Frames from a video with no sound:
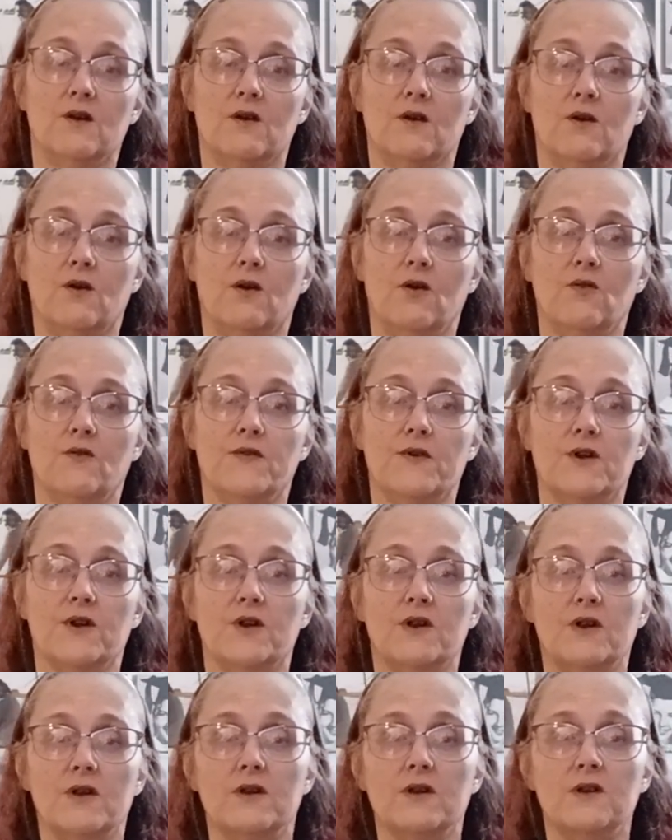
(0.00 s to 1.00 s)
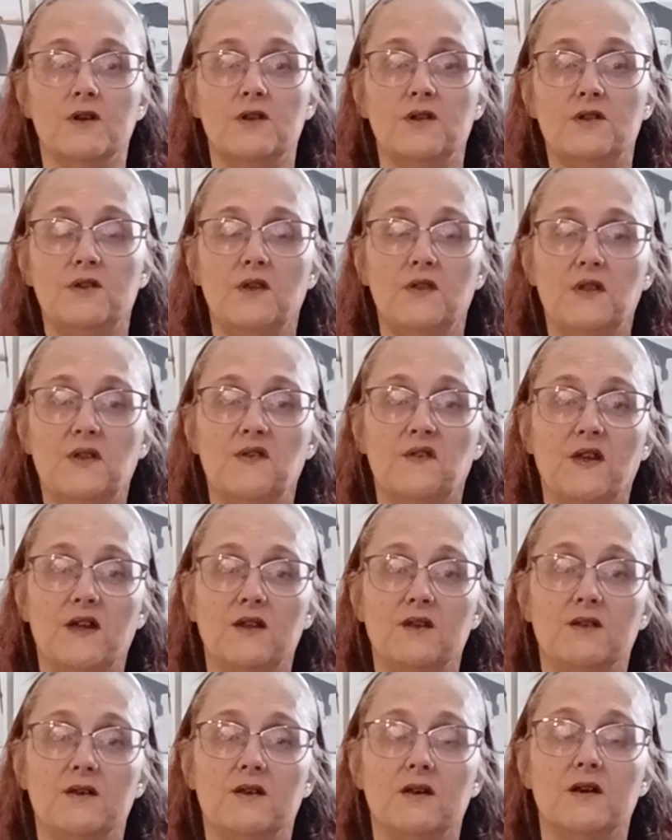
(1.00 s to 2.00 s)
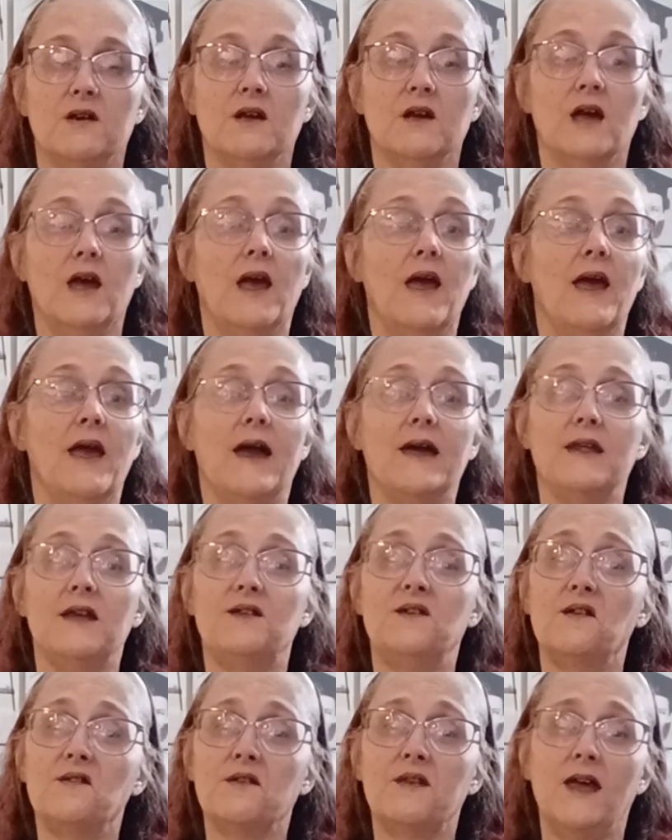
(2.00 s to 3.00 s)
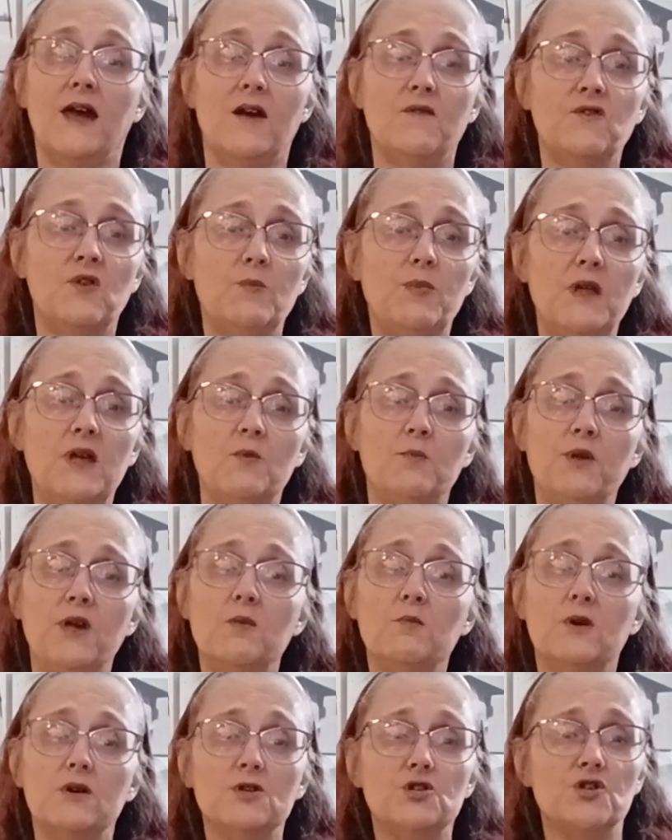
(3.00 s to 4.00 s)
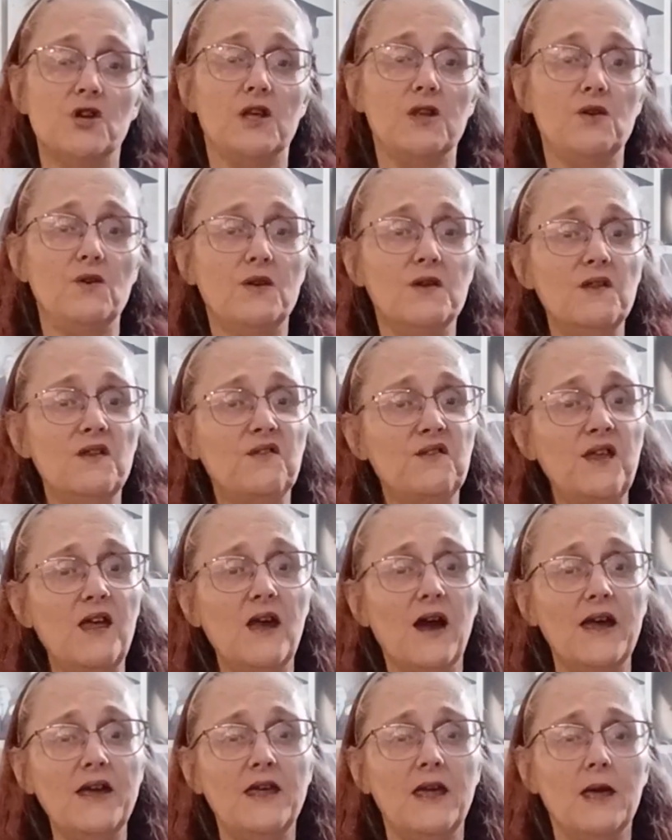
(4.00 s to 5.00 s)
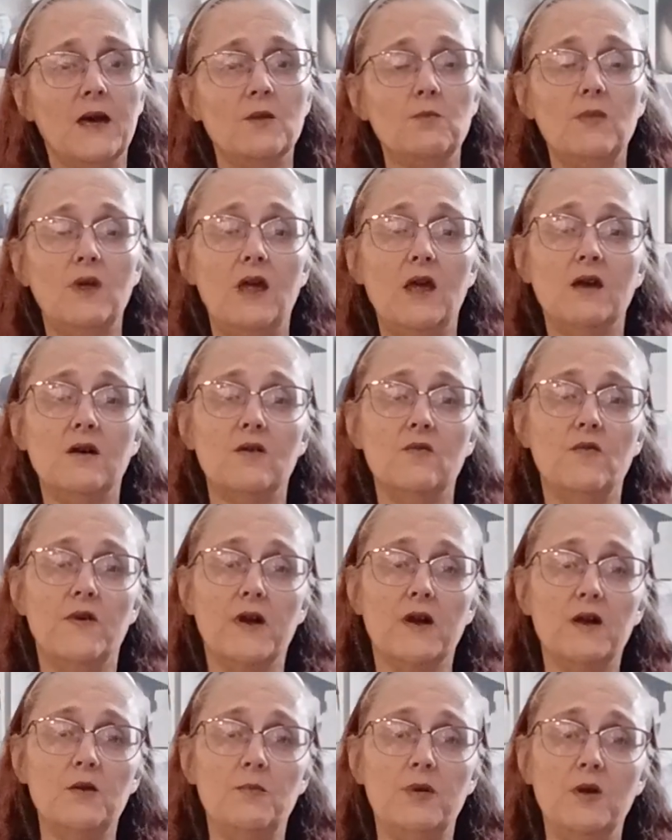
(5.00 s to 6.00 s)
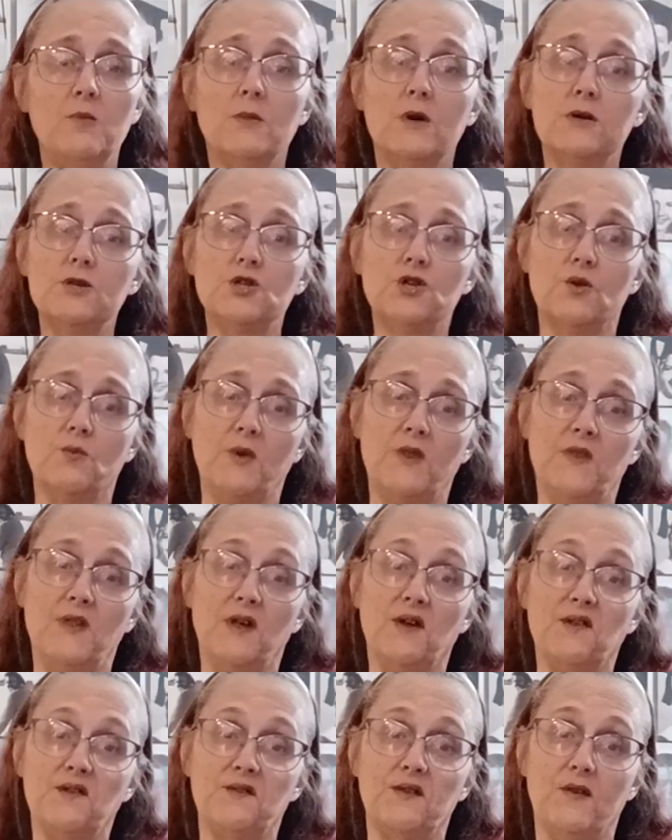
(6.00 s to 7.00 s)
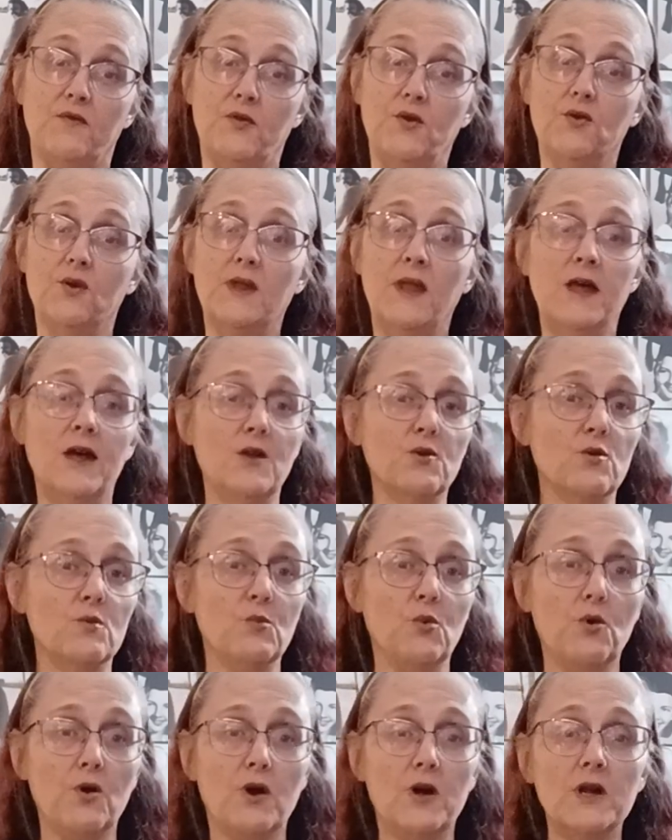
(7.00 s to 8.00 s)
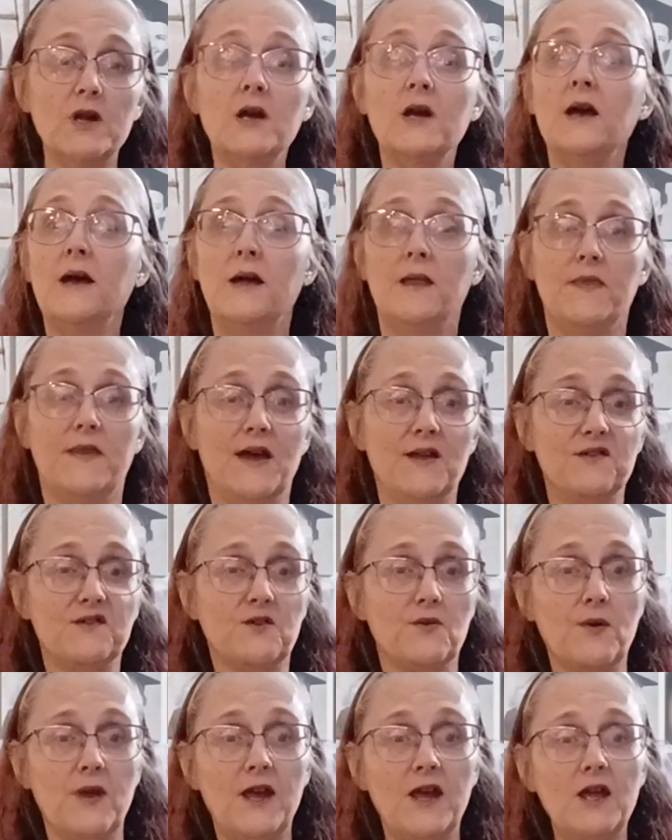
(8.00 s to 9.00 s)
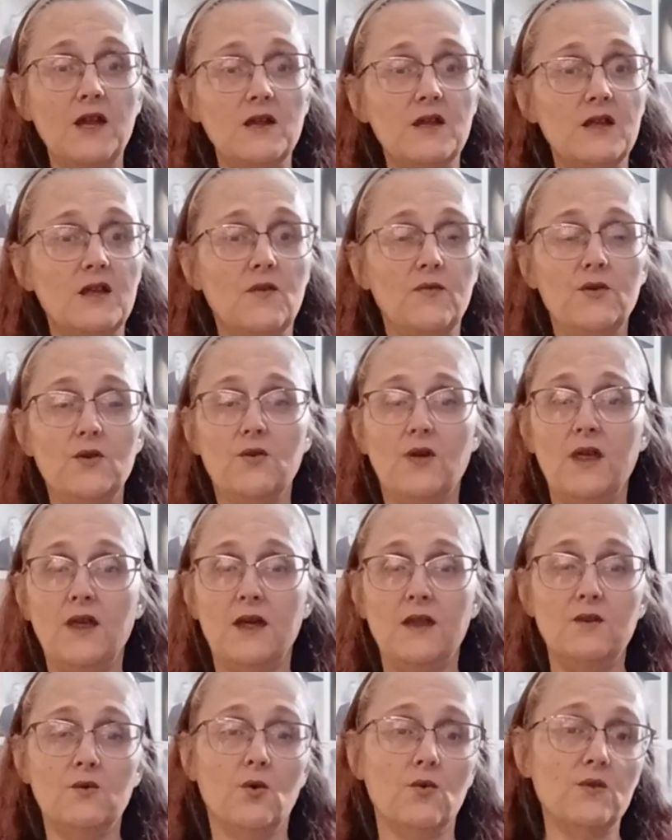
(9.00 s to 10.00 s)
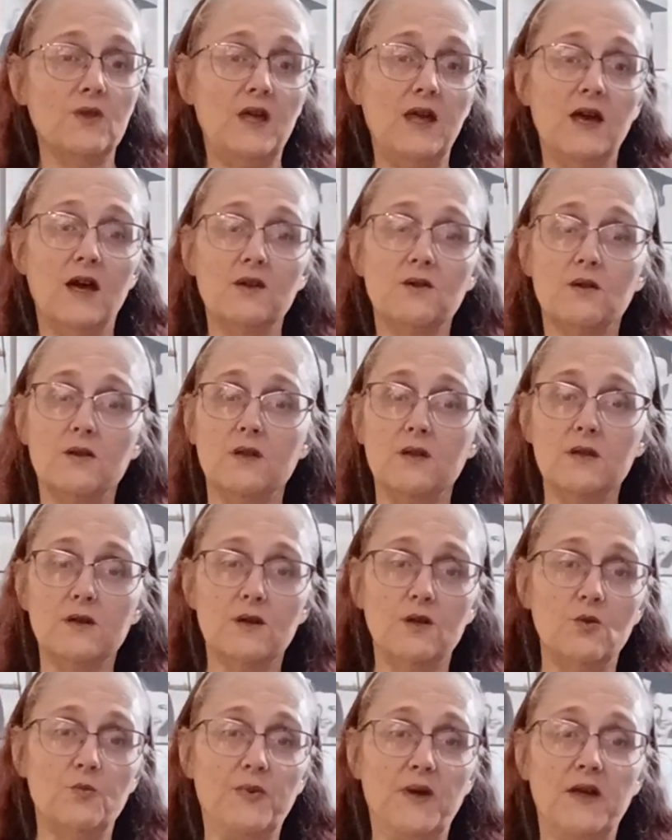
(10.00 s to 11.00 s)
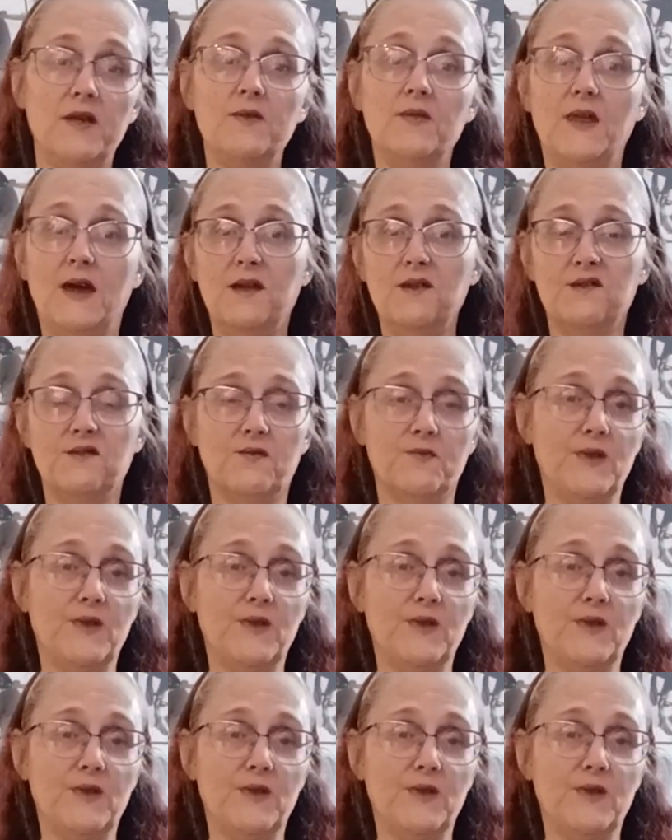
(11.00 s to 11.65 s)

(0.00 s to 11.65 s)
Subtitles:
over to the center. And it doesn't have to be a big motion. You can see I can't make a very big motion with this. If you can handle more, that's great. If you can only handle a little bit, that's